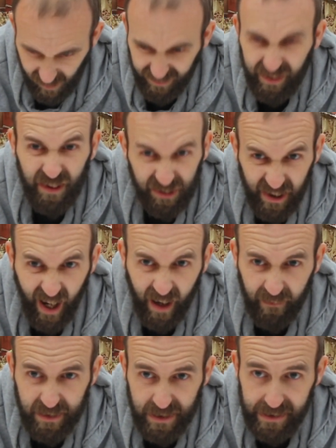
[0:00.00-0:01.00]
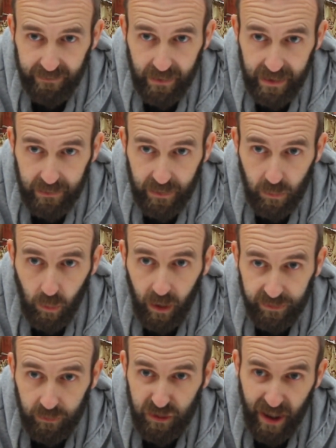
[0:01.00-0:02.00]
So you see how actually they really do
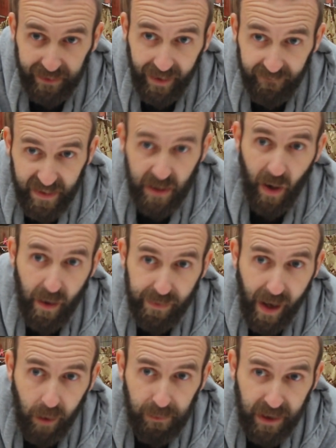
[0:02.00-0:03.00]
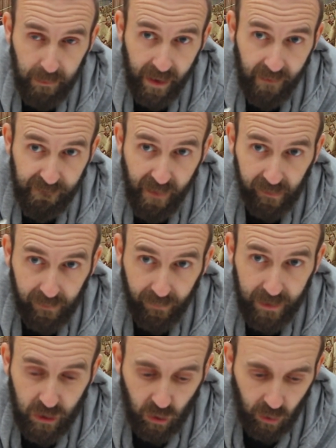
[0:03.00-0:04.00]
work. So check that video out. That will be coming out very,
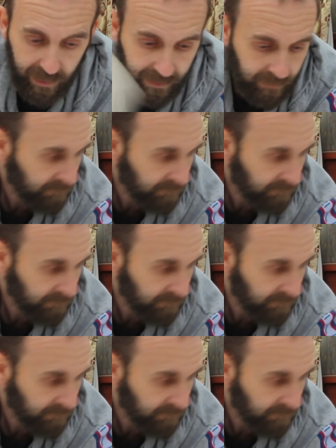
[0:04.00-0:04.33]
very shortly.